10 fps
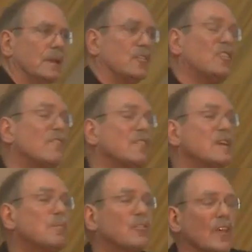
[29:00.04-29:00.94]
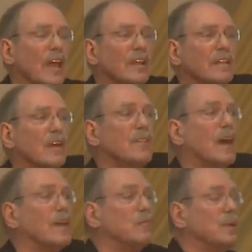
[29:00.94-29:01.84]
70% of
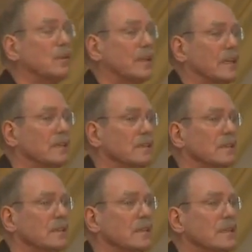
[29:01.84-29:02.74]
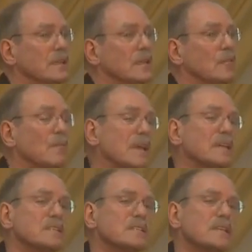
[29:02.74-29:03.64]
9 billion
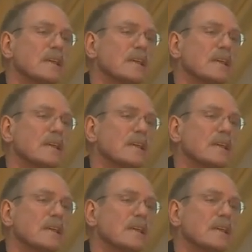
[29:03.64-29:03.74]
means